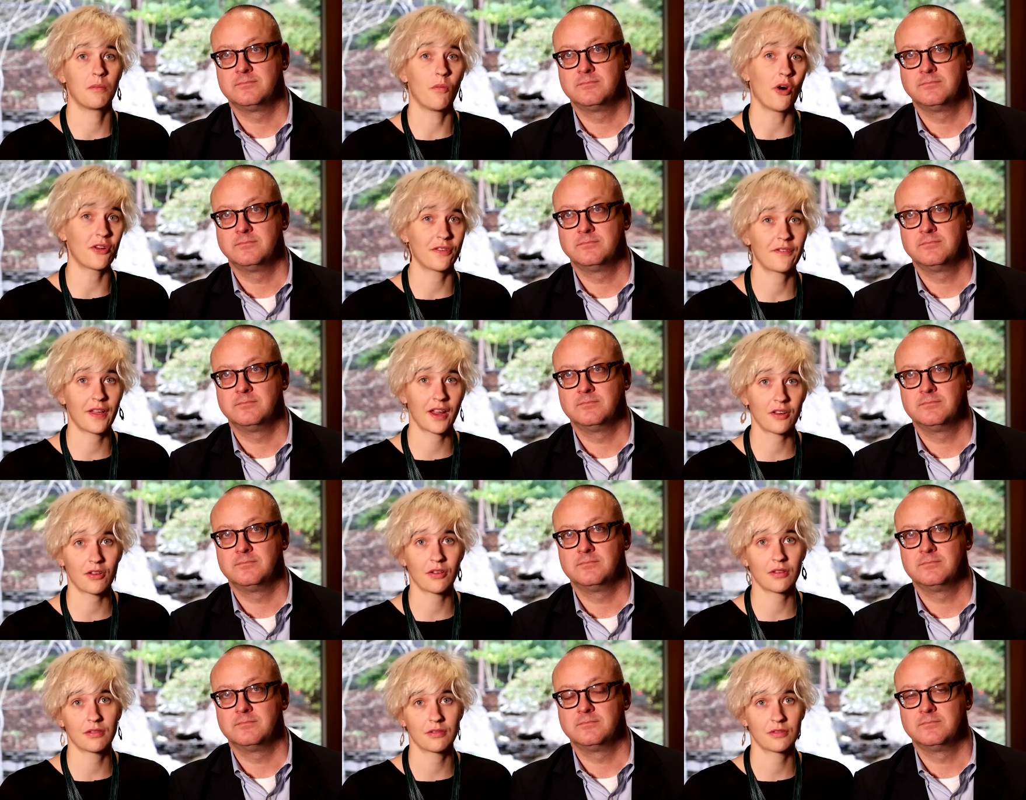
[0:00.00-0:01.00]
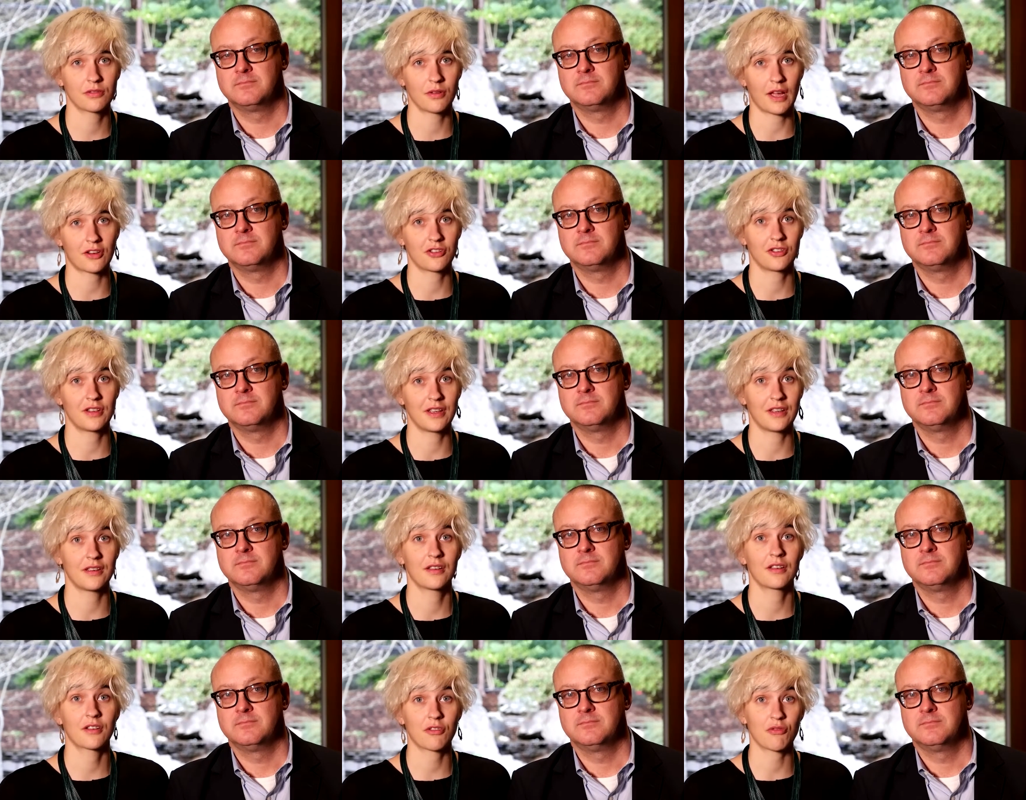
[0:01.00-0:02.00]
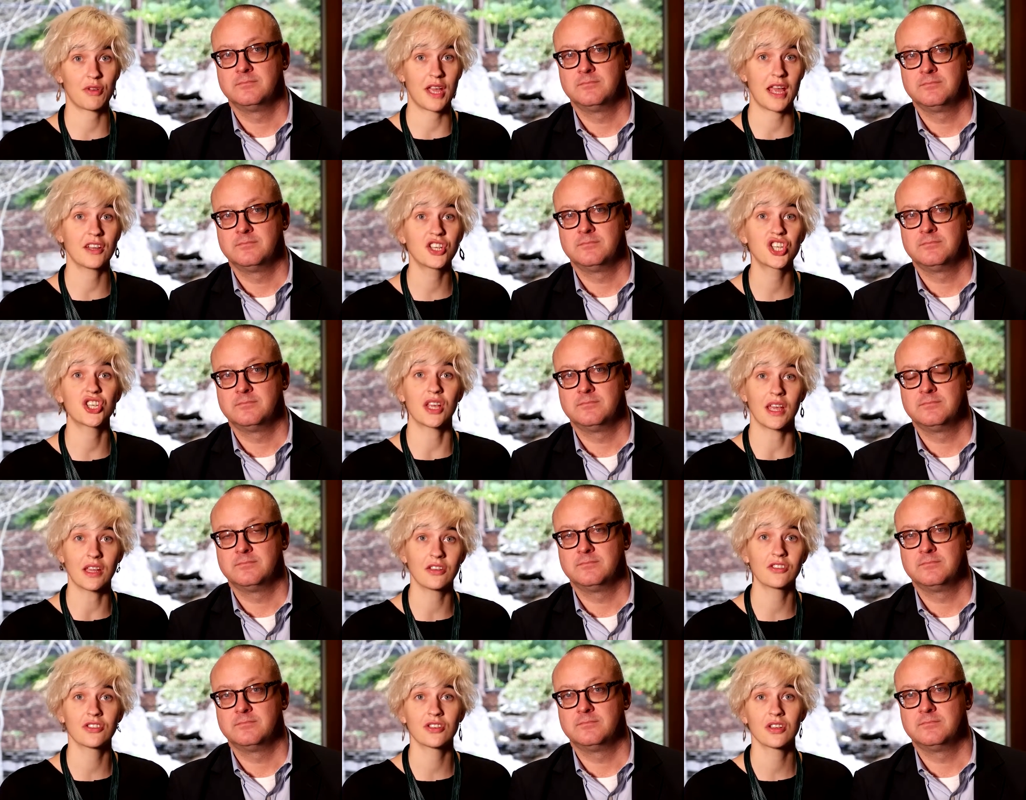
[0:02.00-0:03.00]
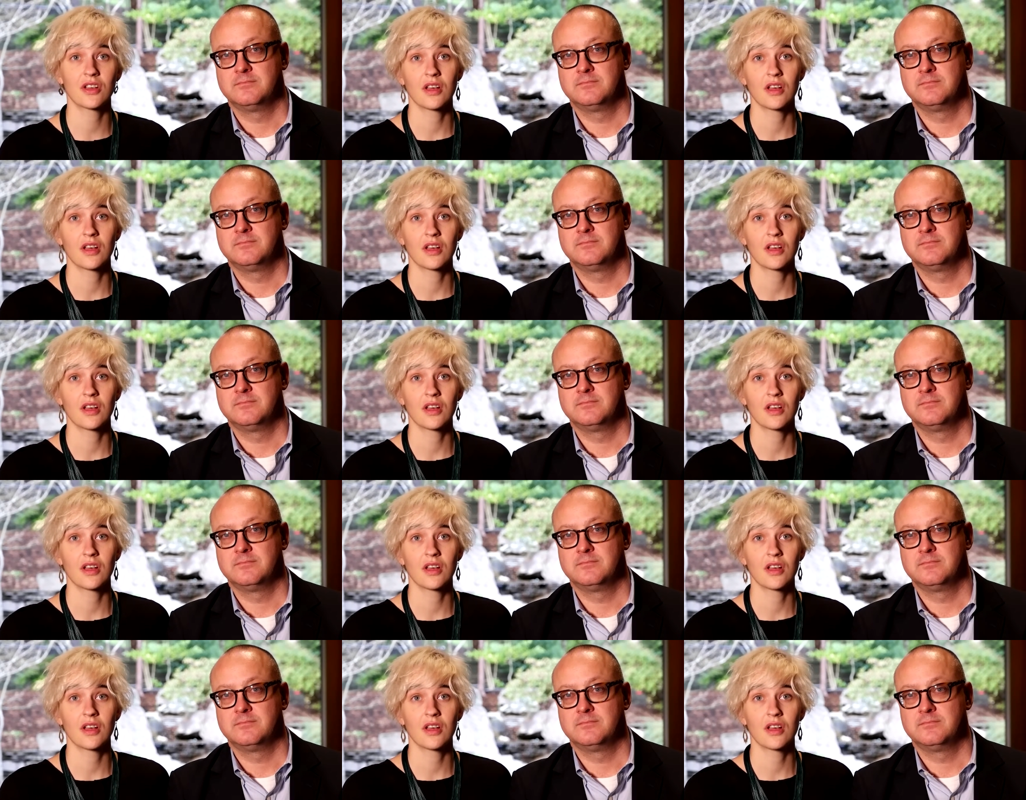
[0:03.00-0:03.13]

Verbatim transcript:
Speaker 1: motivator to actually create change.